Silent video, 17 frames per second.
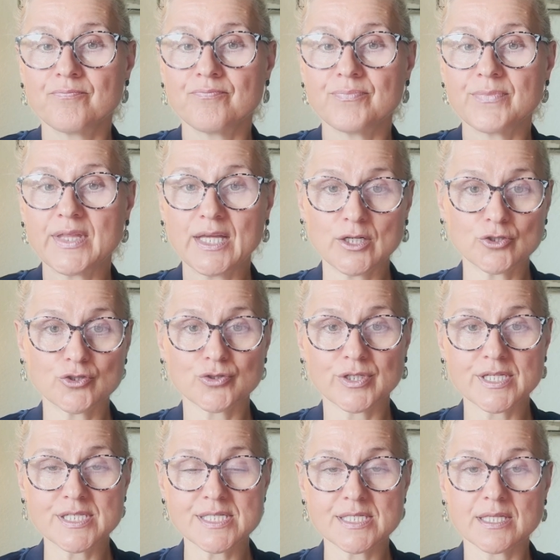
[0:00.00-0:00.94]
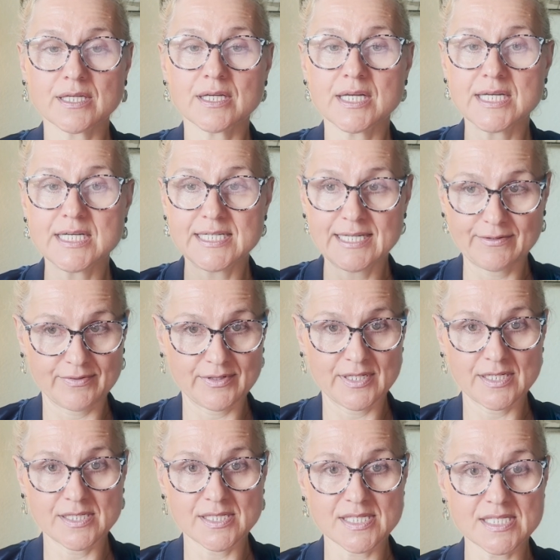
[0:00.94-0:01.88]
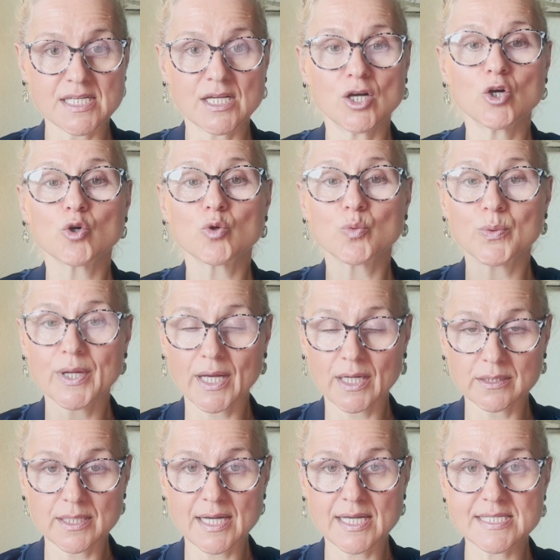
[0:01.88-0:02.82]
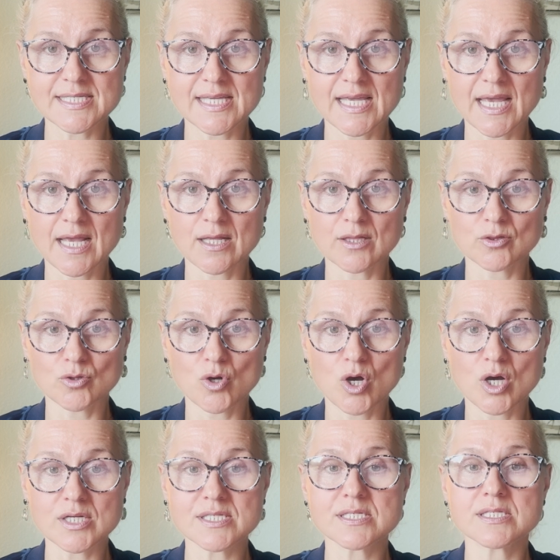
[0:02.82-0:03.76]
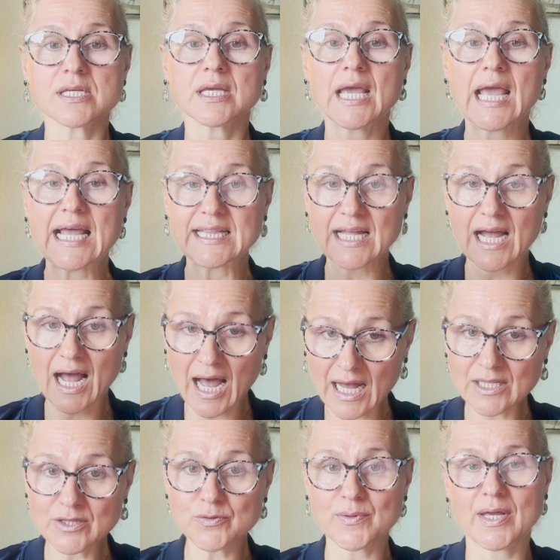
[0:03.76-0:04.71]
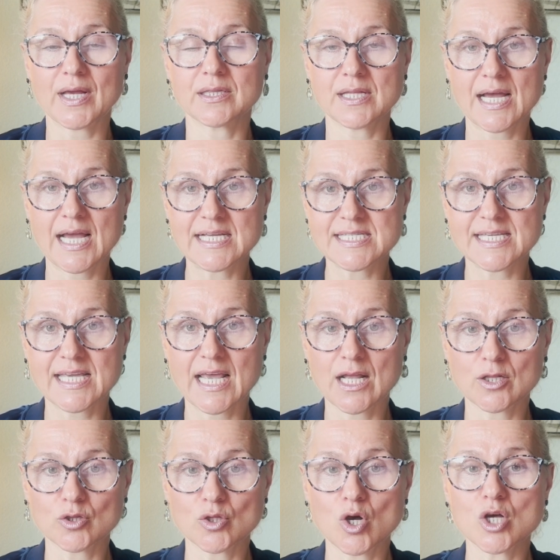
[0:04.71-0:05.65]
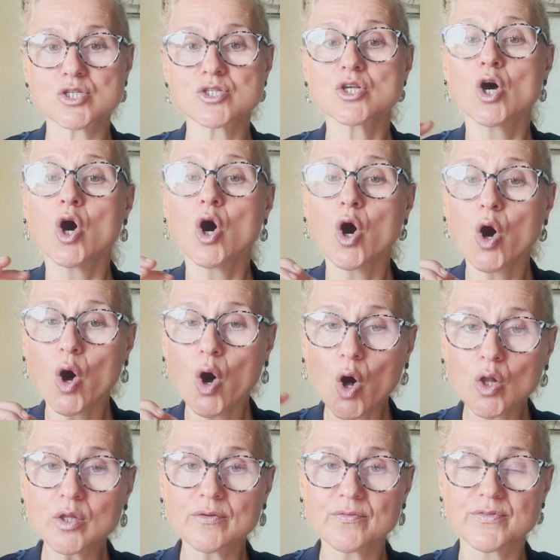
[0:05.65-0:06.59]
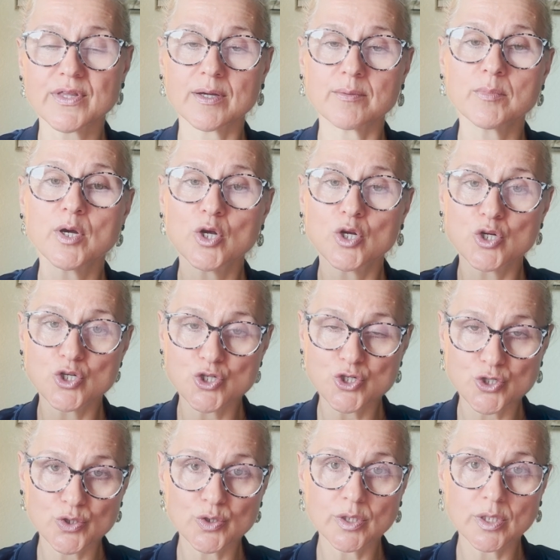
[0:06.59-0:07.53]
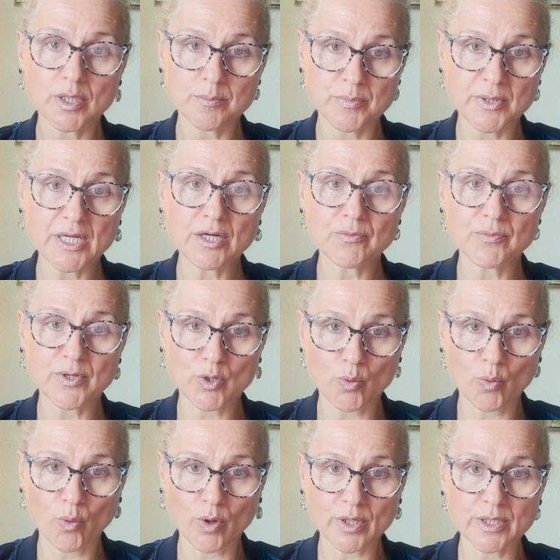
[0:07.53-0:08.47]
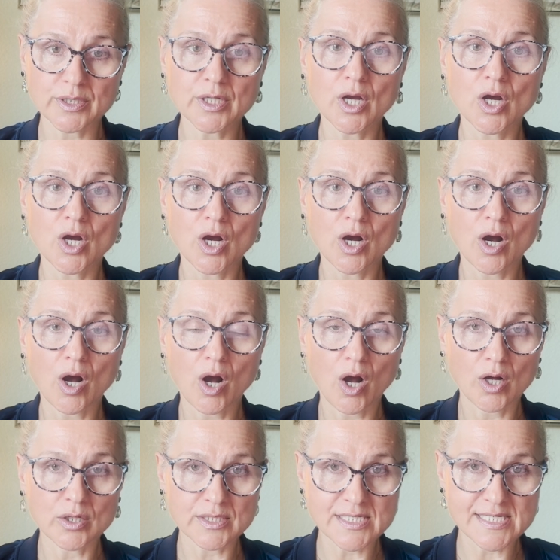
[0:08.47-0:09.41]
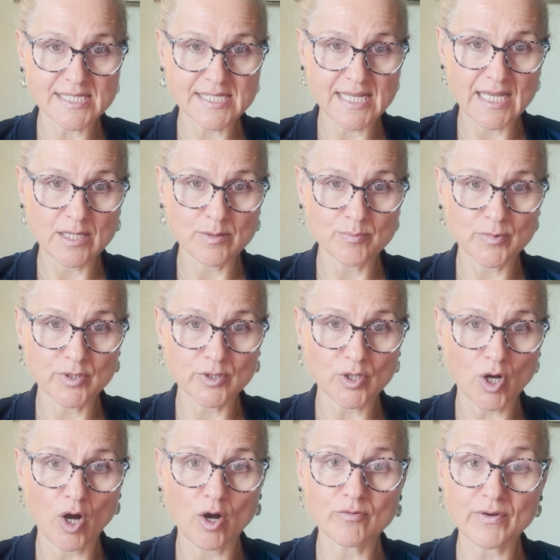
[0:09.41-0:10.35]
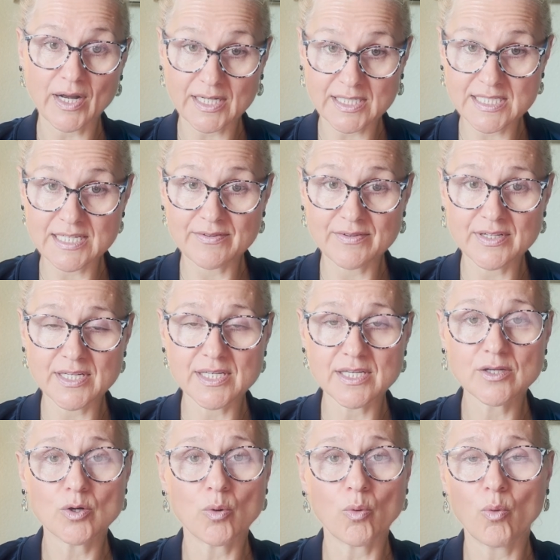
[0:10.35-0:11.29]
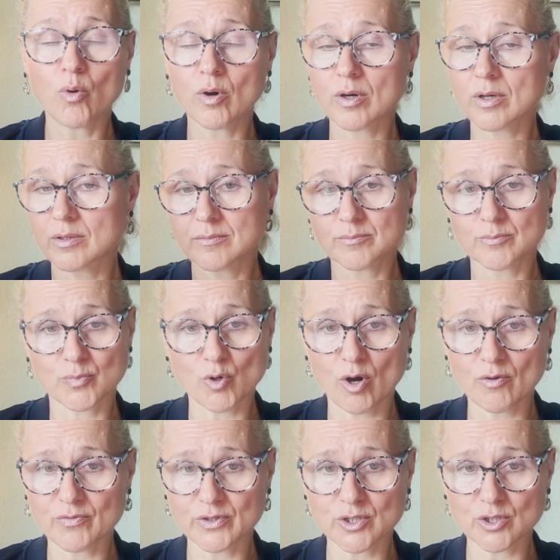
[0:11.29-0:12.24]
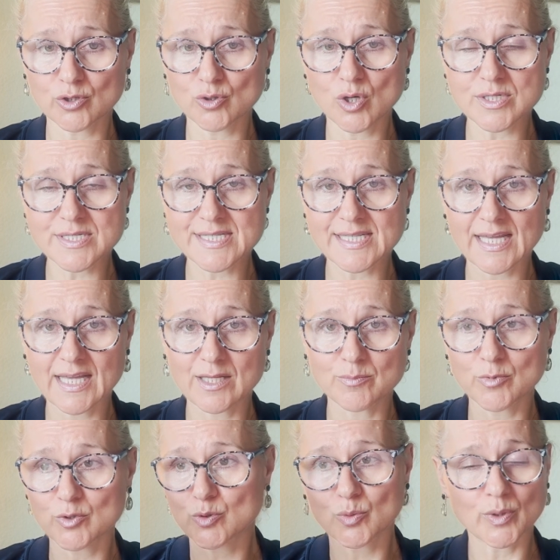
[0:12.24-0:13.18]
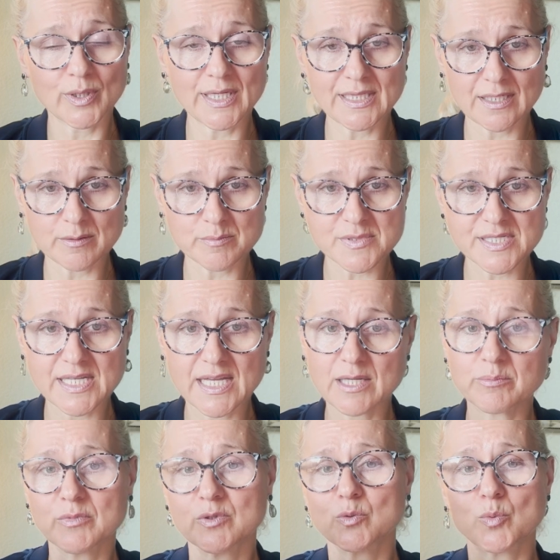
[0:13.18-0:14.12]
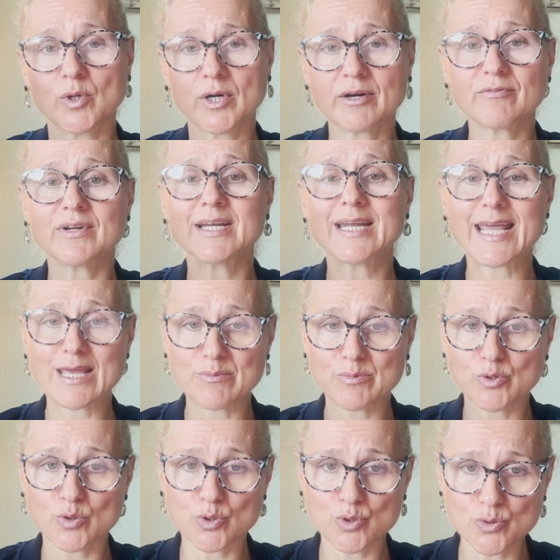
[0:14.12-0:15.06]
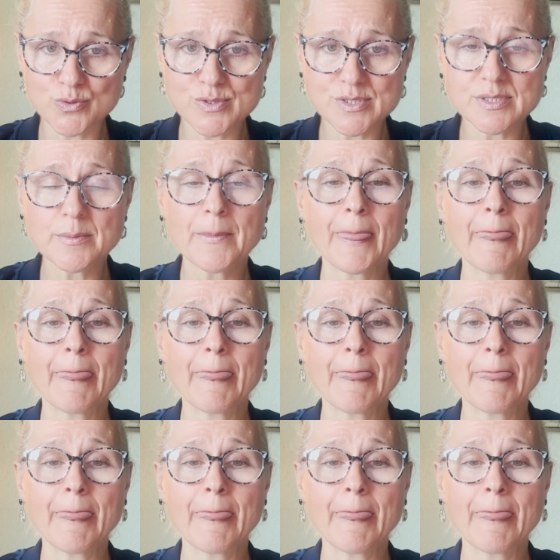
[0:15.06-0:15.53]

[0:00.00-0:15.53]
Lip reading: interest, dividends, realized gain loss, and unrealized gain loss, all of them should be recorded on a statement of activity or profit and loss statement or income statement, whatever name you use,